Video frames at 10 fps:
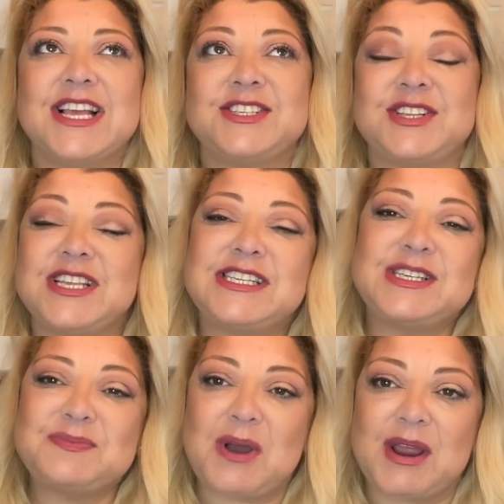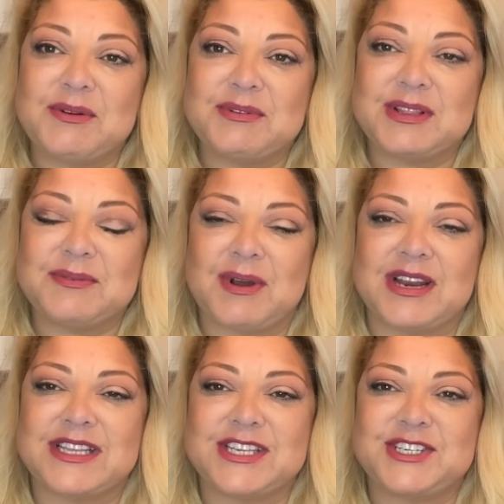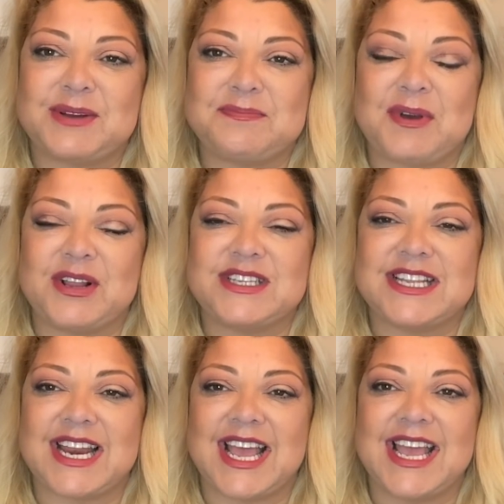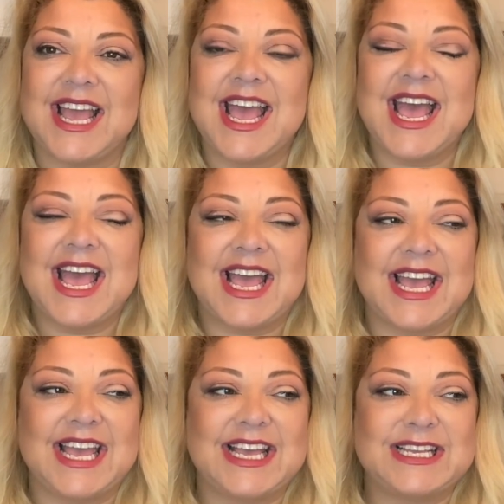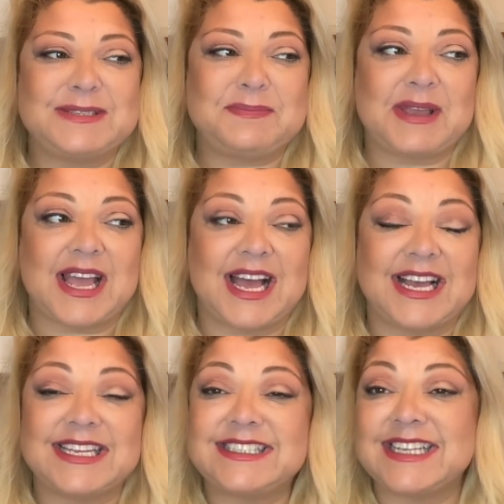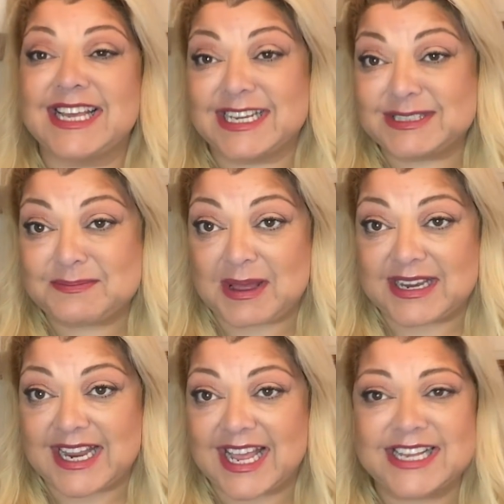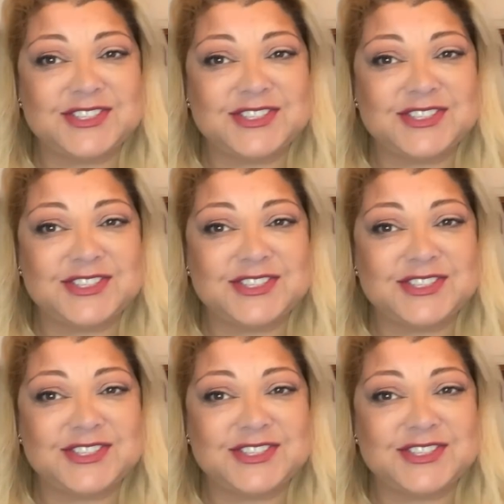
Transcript: So this is why I really wanted to jump on today, is because it is Monday.